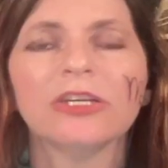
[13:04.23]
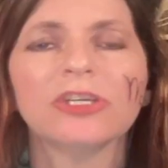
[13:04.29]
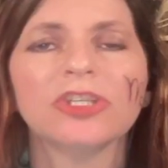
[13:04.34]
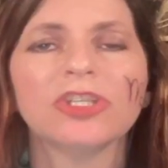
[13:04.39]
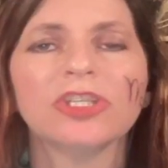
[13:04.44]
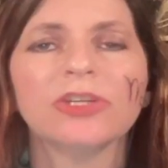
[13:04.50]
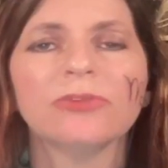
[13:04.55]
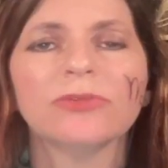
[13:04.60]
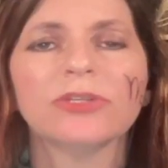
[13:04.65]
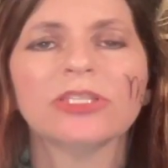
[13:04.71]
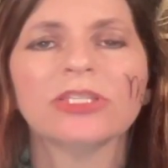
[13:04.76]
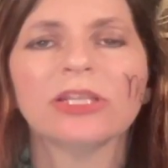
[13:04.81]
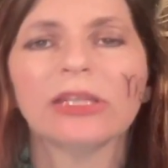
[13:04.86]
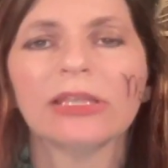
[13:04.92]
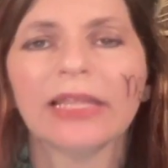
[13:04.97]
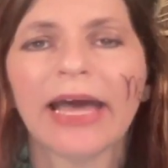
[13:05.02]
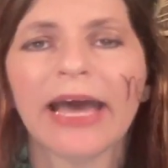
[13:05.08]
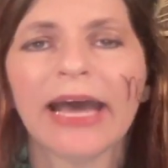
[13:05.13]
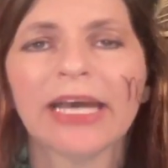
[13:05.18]
she was the
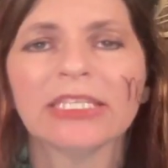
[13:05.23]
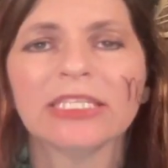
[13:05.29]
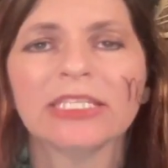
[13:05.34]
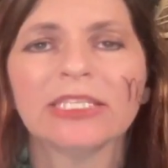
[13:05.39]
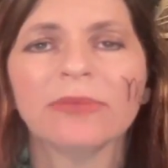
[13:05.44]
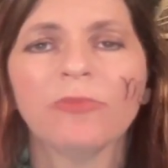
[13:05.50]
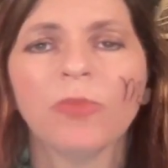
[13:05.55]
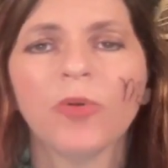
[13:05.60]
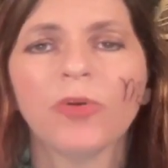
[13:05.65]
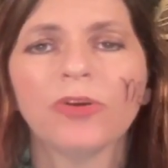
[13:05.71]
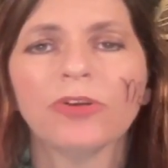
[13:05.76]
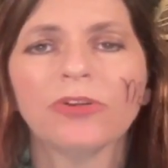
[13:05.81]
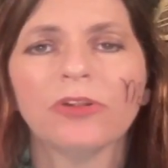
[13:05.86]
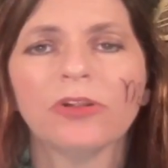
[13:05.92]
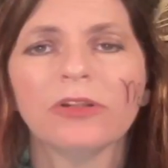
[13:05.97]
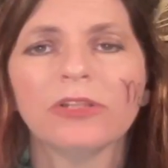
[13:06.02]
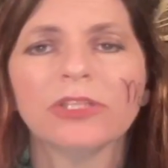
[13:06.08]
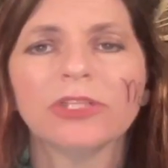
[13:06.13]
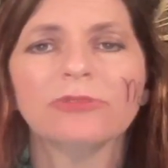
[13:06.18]
last
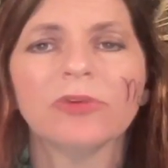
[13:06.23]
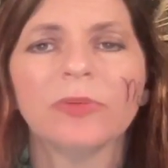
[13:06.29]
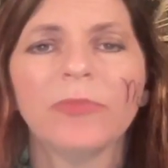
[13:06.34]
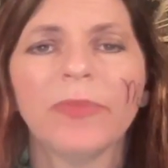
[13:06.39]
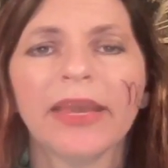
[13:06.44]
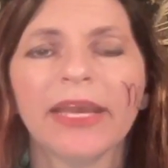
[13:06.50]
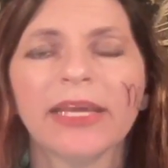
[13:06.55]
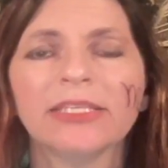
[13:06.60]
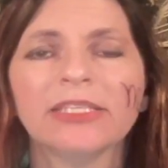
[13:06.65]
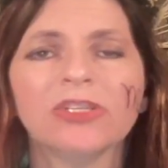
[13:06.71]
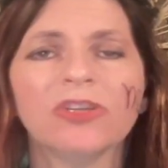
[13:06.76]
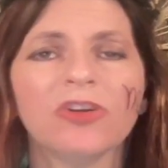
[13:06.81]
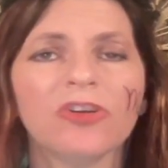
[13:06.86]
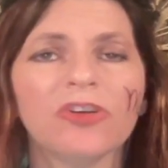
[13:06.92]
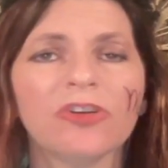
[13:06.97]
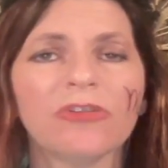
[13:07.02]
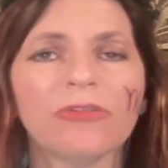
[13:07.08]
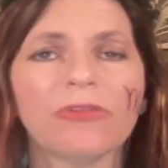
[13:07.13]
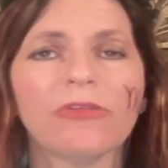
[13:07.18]
immortal to abandon
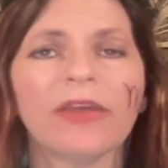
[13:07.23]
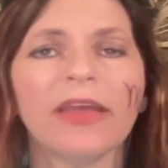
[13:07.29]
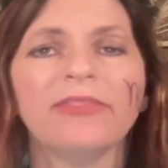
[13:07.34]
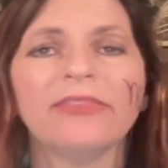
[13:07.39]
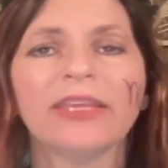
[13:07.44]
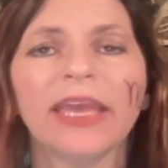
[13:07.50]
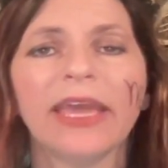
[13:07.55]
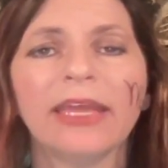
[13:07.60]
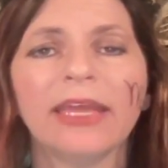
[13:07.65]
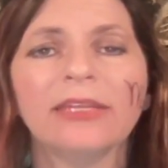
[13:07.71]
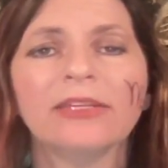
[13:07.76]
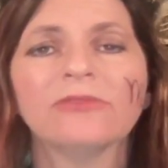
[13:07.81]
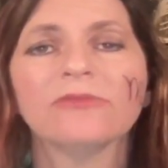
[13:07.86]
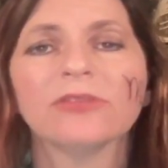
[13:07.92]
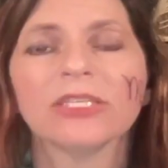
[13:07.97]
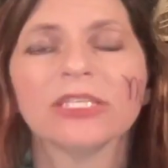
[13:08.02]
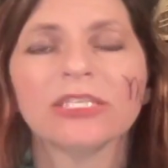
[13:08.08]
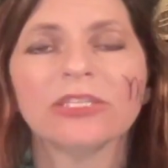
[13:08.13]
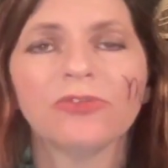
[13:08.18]
Earth at the end of
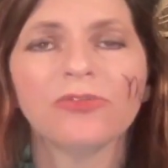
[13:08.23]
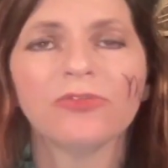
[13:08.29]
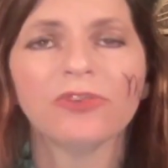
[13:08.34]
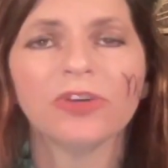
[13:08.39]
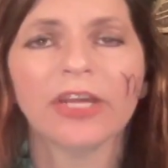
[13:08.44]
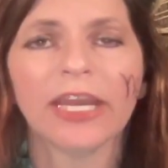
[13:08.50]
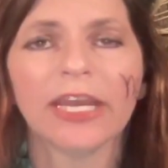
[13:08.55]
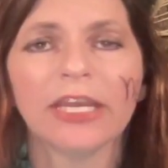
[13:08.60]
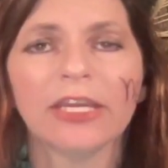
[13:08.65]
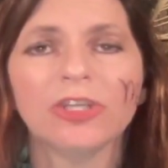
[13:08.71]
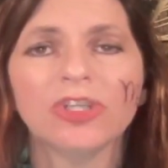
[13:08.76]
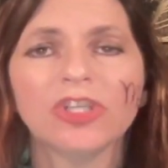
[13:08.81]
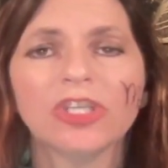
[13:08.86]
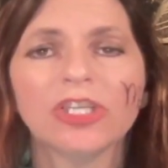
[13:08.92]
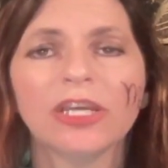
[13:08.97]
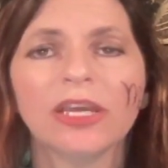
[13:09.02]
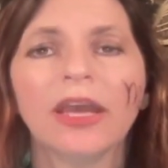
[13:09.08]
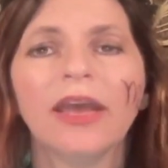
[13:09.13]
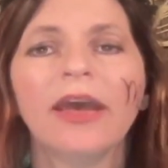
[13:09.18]
the Silver
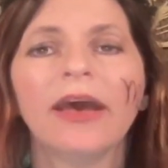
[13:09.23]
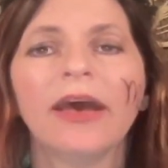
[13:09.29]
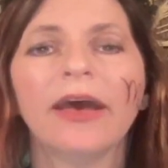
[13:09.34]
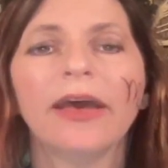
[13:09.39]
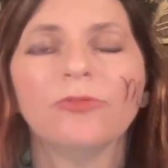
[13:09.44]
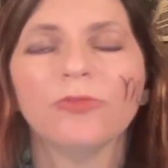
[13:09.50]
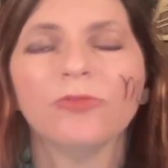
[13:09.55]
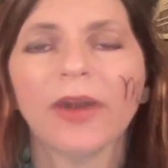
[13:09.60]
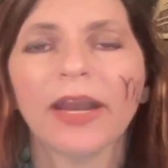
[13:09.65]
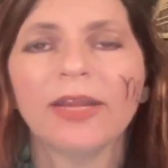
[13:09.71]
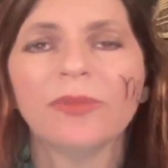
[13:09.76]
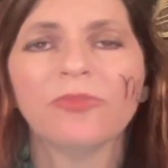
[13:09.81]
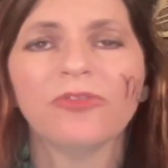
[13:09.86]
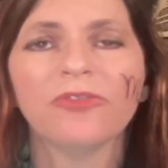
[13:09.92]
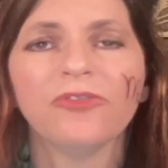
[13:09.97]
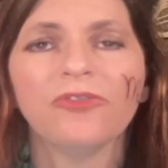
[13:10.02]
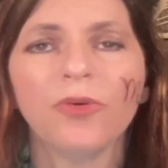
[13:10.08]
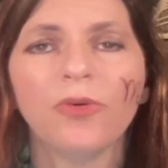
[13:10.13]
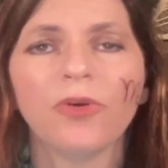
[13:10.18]
Age and right
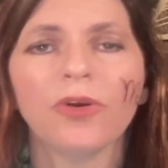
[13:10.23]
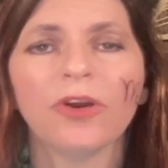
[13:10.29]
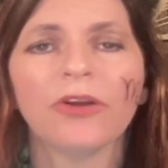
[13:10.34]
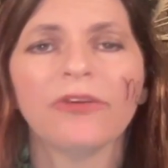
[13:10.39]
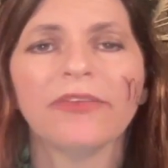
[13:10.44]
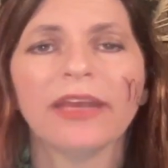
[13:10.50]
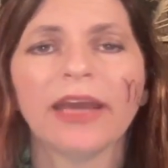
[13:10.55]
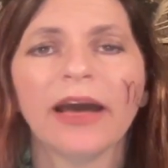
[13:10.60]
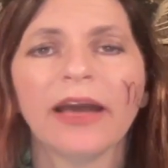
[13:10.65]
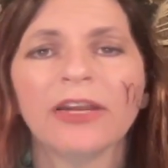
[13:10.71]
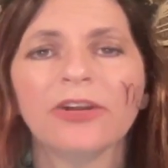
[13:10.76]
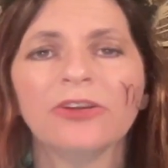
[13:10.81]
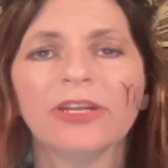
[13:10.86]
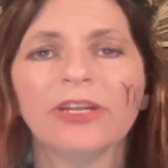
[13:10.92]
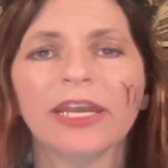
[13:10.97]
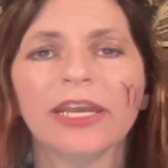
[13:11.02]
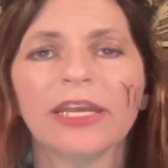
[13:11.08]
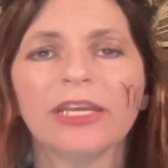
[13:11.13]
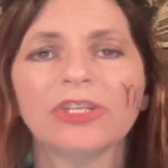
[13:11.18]
before the Iron
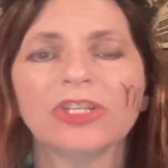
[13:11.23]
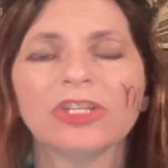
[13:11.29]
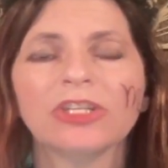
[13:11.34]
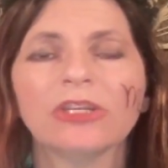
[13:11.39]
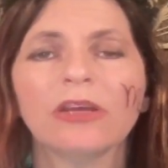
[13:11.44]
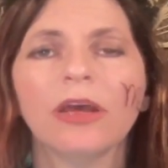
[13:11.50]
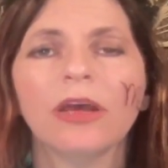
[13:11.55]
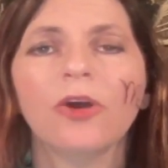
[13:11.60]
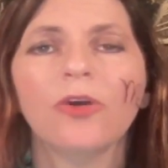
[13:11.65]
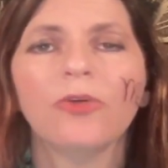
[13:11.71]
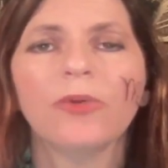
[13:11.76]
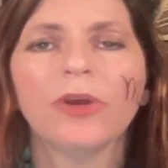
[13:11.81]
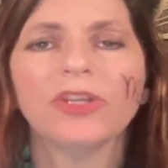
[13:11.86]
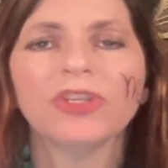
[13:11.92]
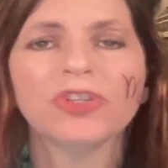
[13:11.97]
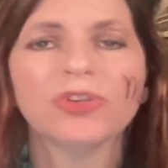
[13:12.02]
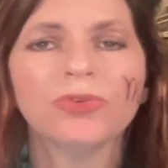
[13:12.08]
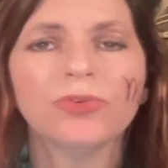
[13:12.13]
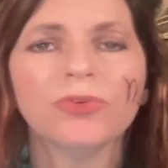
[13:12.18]
Age, when
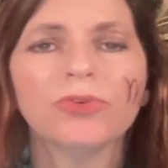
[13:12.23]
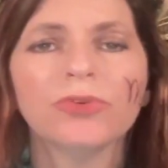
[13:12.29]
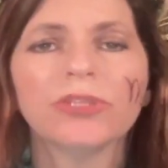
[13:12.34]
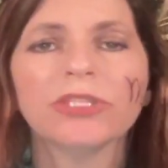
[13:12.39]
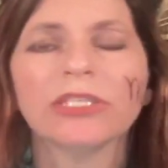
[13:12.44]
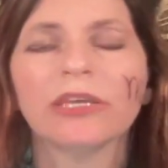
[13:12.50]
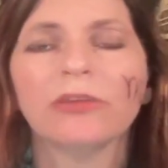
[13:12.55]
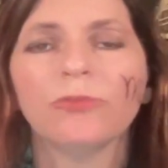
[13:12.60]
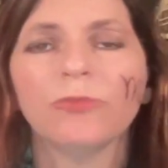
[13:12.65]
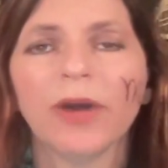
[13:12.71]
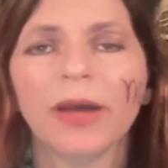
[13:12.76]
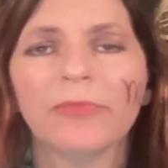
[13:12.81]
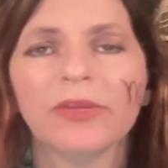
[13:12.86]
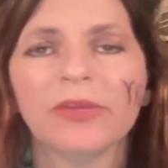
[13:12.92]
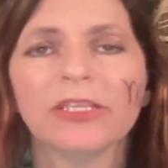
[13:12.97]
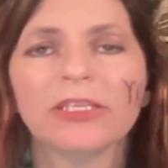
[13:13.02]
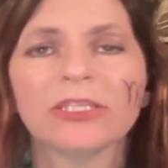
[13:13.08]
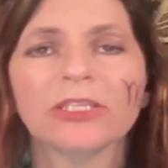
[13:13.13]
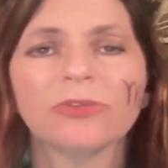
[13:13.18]
tools and
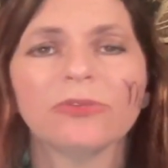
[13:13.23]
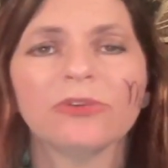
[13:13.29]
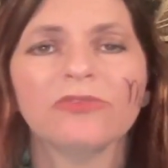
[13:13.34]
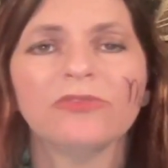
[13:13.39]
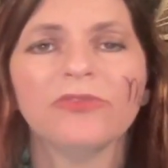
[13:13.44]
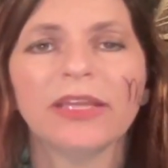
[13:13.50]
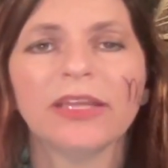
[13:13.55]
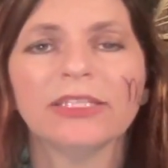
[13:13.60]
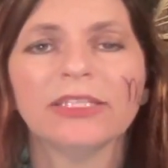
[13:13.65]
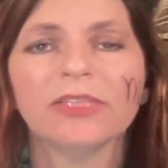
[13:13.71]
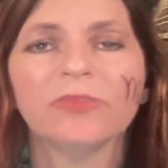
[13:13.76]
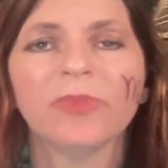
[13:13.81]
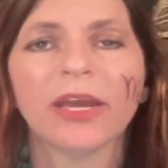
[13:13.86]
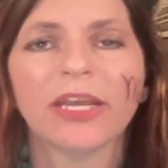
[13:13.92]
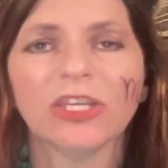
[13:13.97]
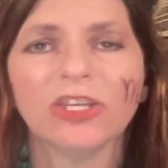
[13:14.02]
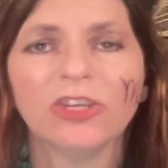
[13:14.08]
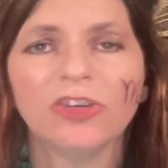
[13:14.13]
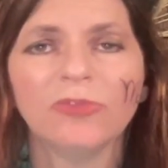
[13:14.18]
weapons were invented by
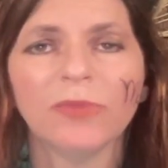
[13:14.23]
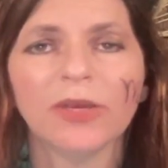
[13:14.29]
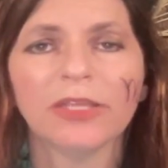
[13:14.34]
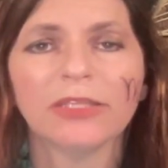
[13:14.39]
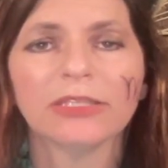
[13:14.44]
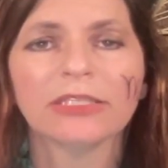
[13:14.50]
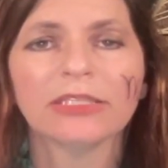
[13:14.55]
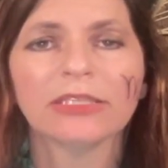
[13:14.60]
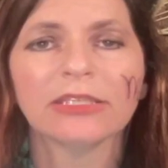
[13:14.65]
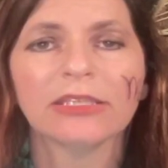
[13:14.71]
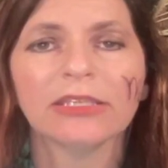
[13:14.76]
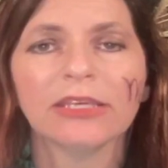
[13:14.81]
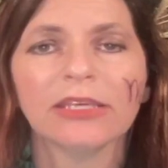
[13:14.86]
humans.